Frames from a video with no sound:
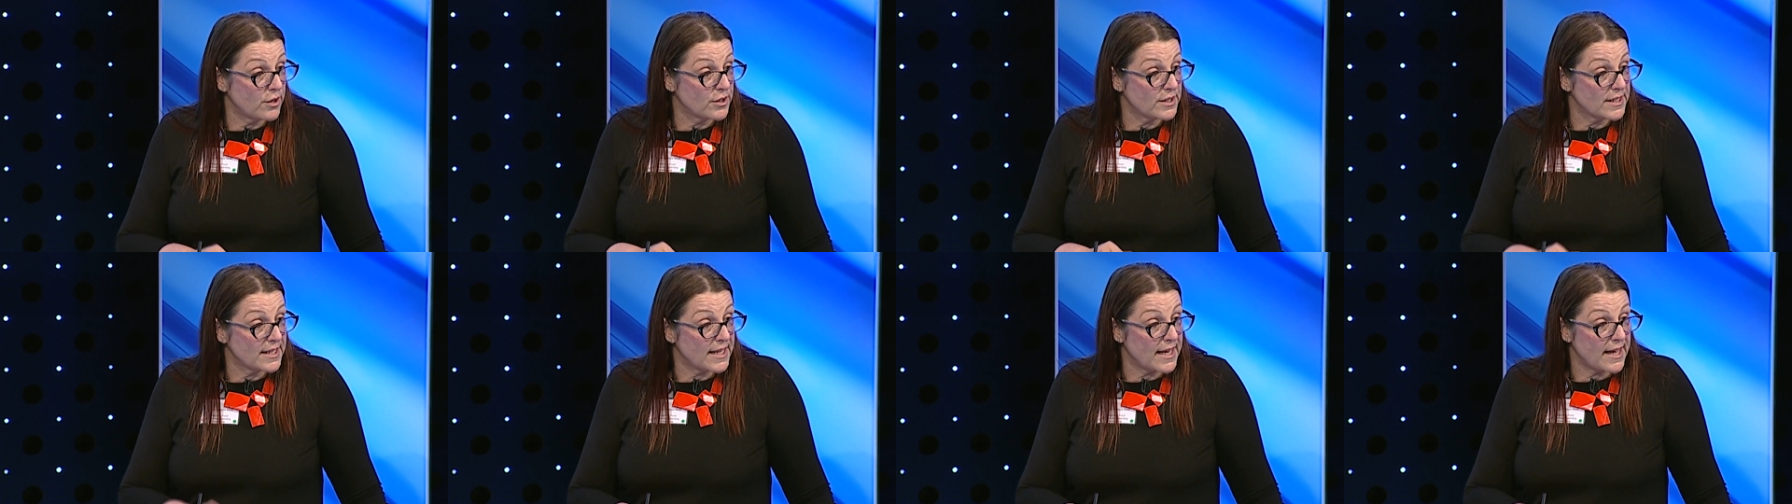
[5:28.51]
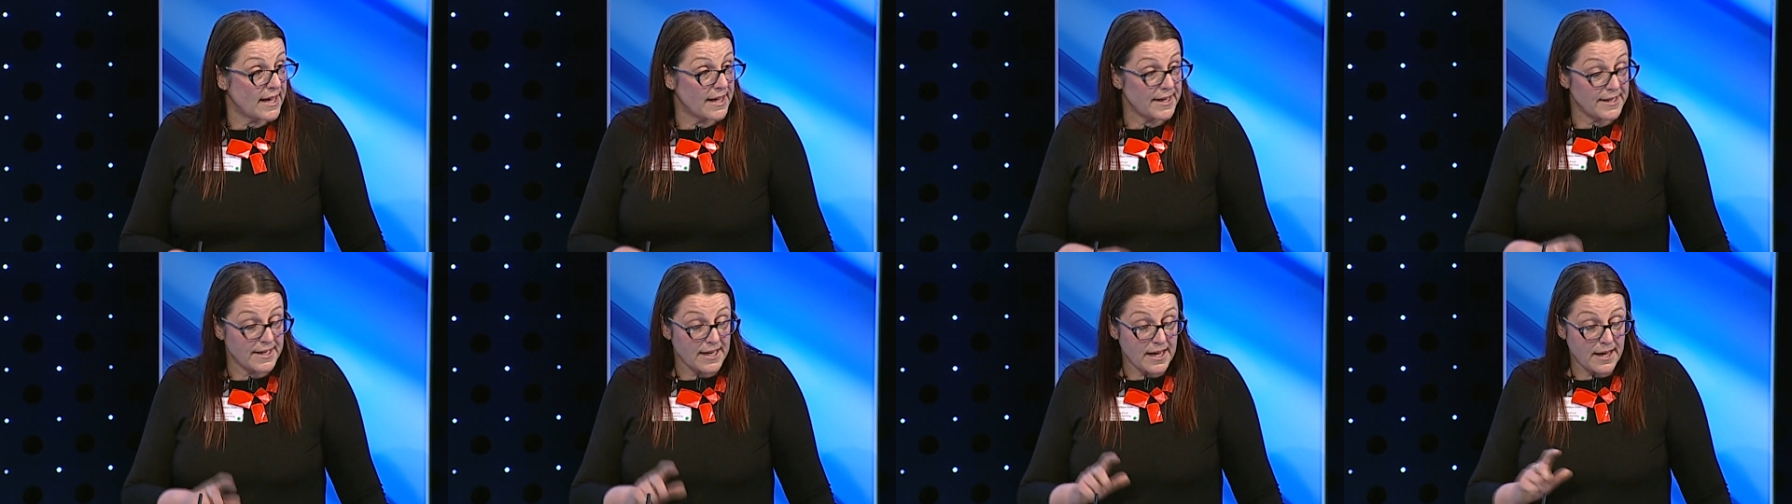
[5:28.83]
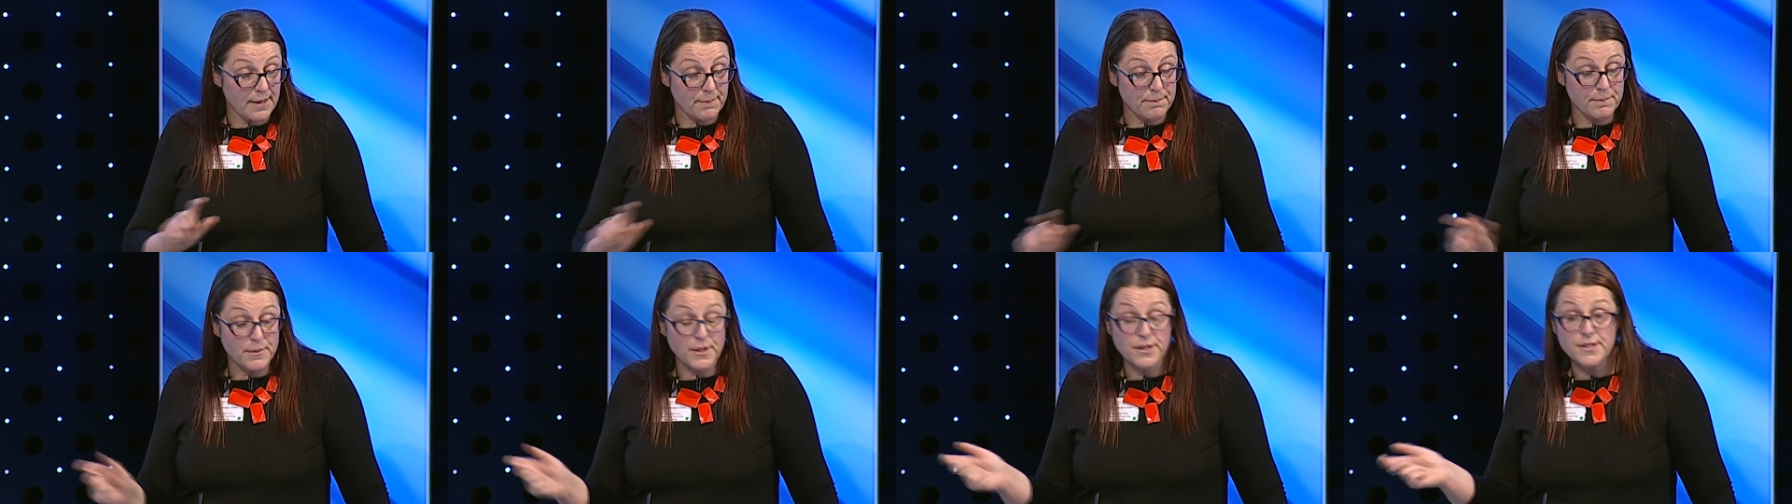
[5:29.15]
online
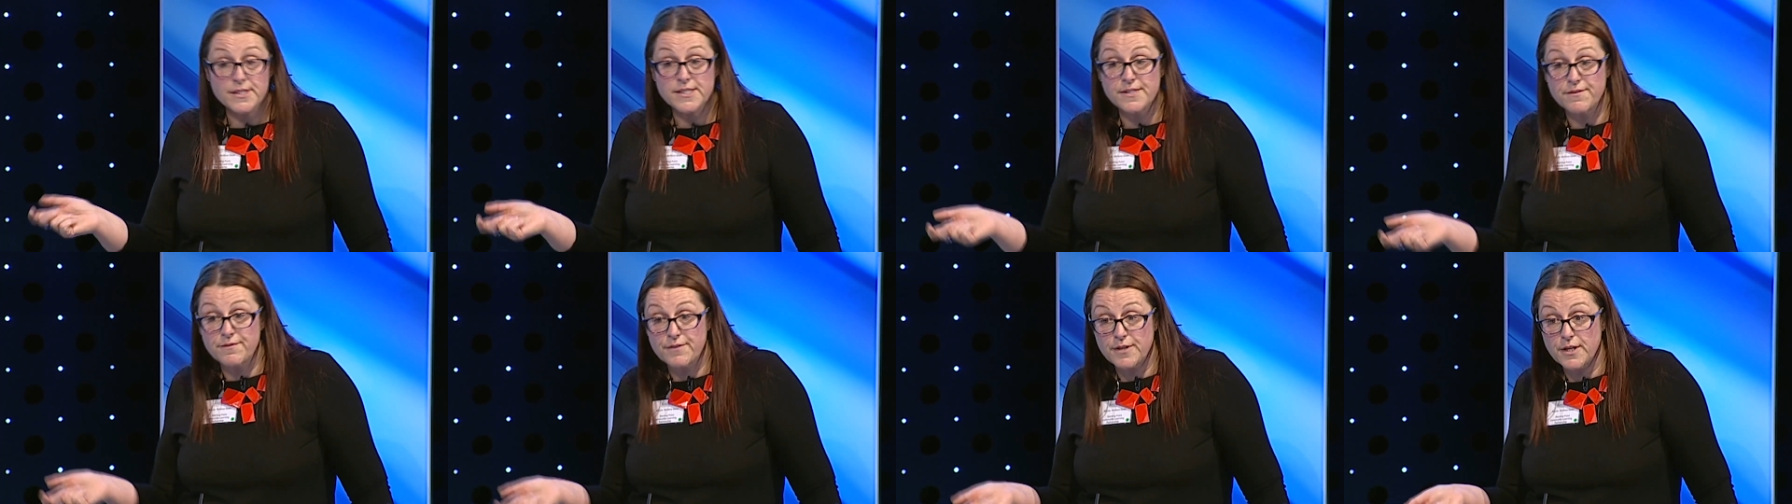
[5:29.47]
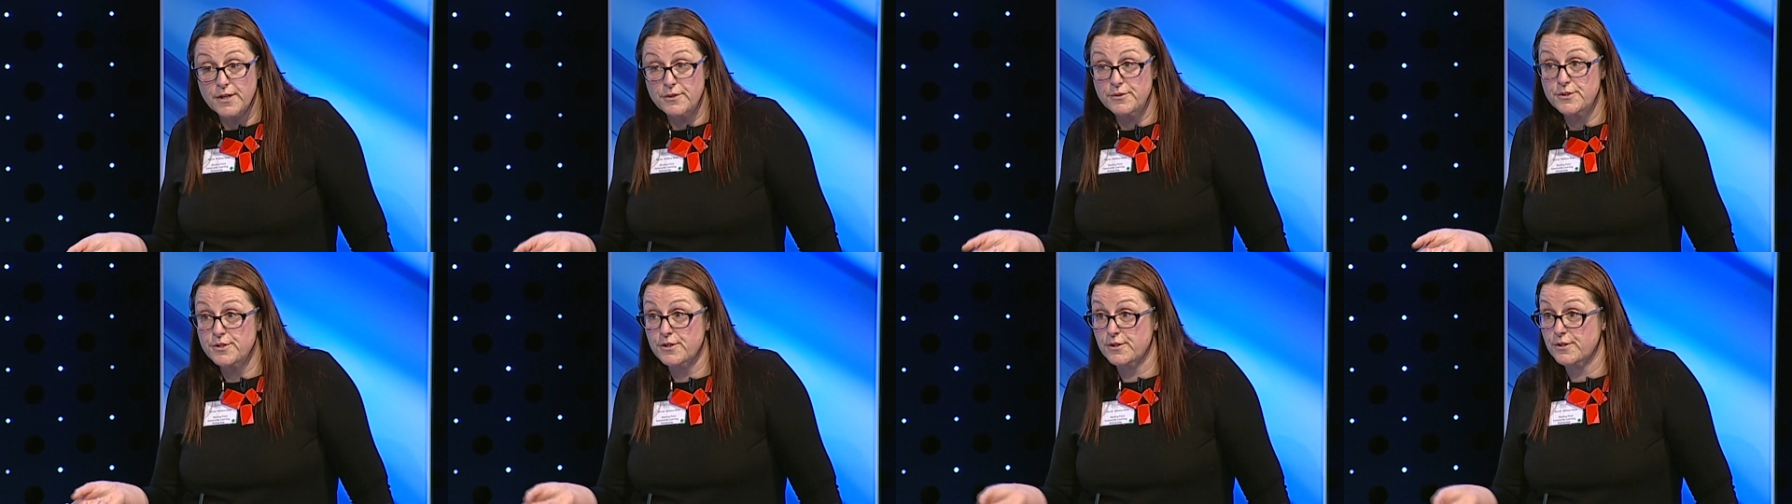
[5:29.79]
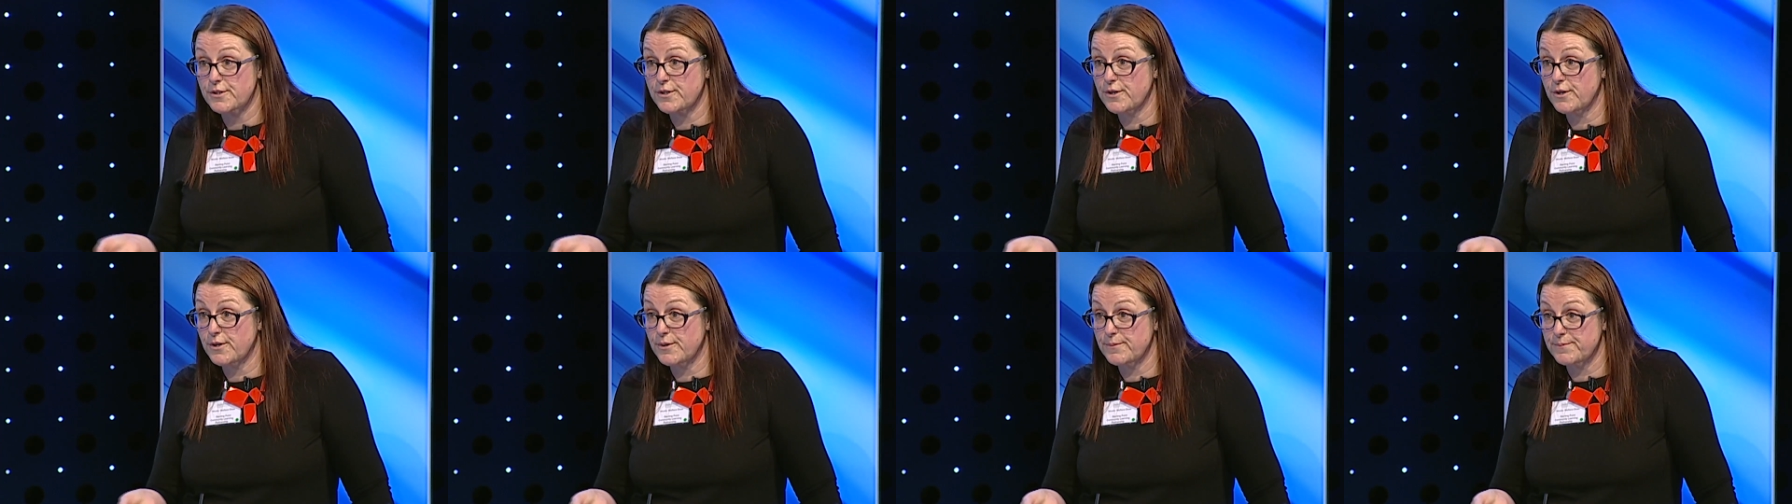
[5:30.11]
at
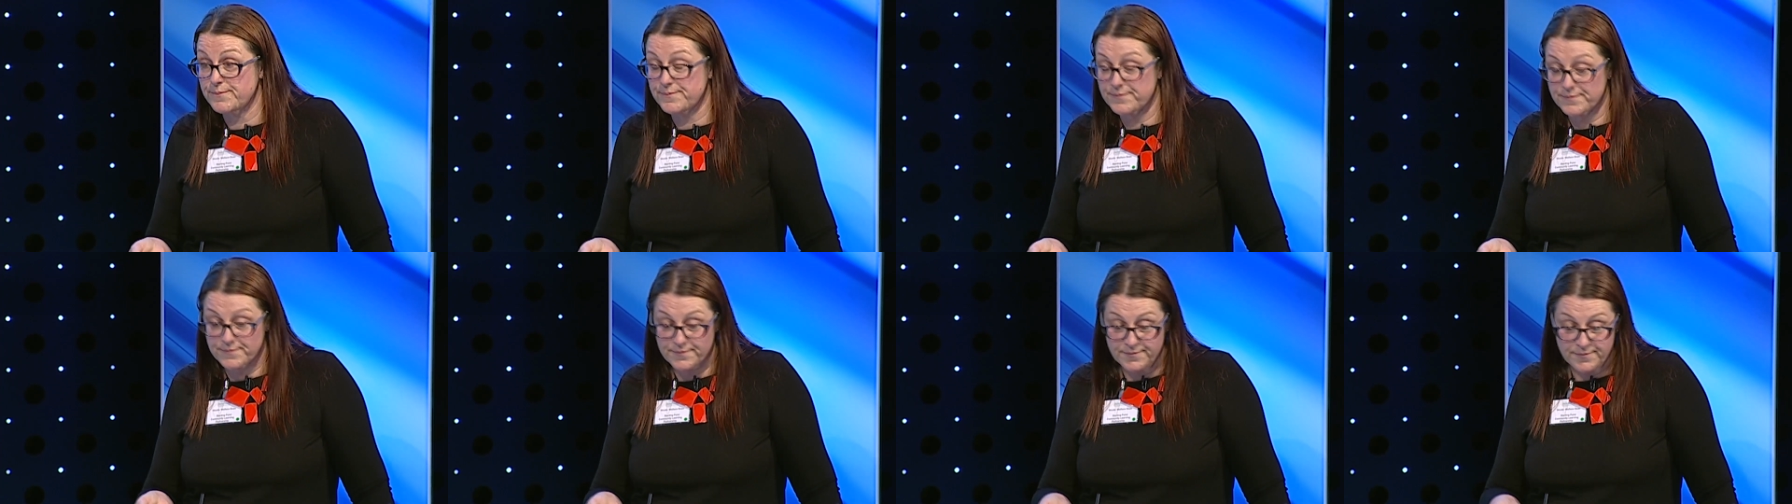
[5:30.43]
merseyflow.com.